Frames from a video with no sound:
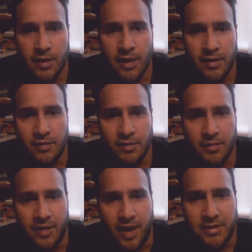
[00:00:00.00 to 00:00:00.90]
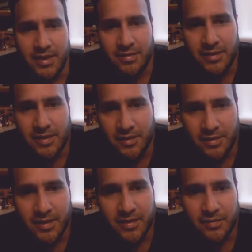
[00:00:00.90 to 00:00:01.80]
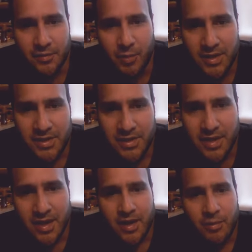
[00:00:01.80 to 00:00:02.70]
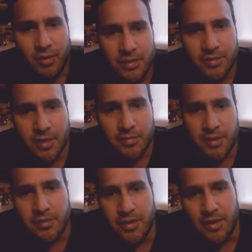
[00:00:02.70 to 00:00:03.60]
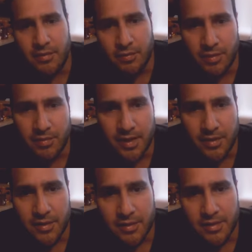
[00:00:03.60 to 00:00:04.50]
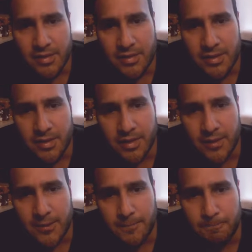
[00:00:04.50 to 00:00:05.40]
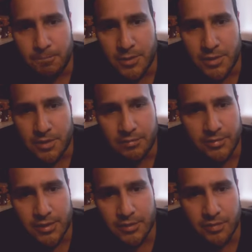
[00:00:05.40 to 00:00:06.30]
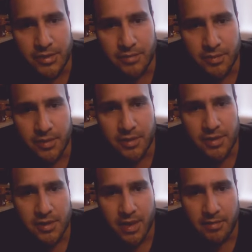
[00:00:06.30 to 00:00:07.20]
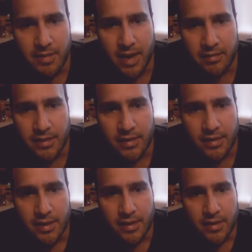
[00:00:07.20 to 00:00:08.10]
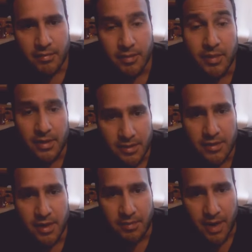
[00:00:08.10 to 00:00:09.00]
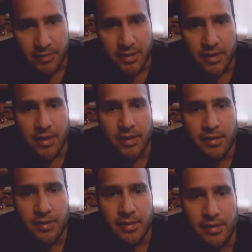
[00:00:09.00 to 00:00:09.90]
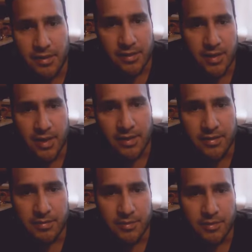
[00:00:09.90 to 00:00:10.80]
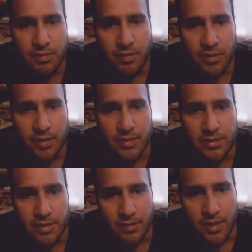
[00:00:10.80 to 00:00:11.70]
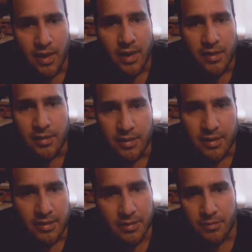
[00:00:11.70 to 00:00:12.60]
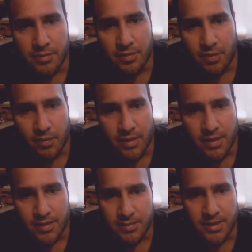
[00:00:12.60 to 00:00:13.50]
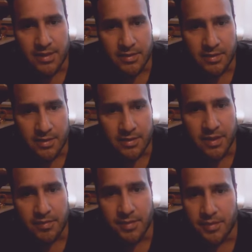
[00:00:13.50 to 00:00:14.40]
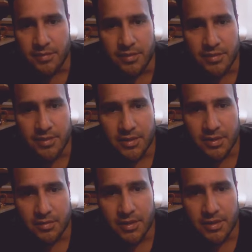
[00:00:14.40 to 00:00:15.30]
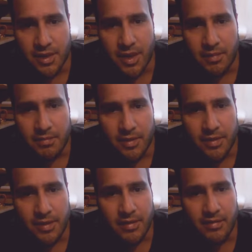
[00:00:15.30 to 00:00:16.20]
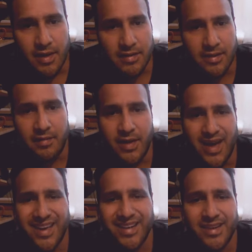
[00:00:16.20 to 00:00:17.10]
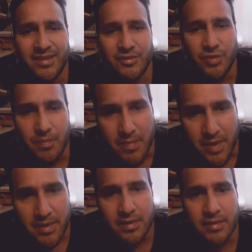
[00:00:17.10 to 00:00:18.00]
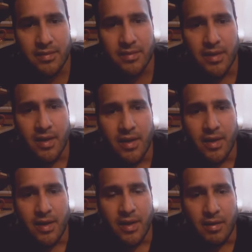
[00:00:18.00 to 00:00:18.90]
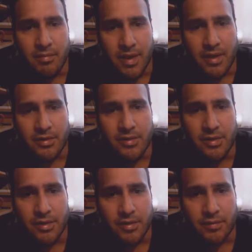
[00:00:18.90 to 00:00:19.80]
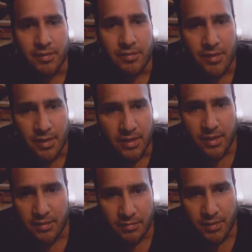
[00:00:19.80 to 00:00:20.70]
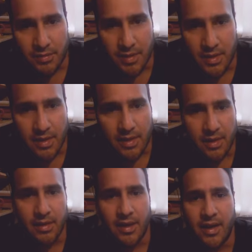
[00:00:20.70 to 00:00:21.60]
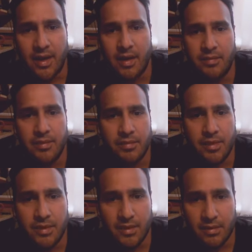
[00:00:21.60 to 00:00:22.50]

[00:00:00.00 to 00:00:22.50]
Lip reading: Hey YouTube, it's Hobby Living here. Thanks for watching. Wanted to update you guys with my current situation with DJI Mavic, with my DJI Mavic and the DJI customer support. So the customer support has been excellent. They've been doing such a great job. These guys have had a tremendous amount of communication with me, and I haven't been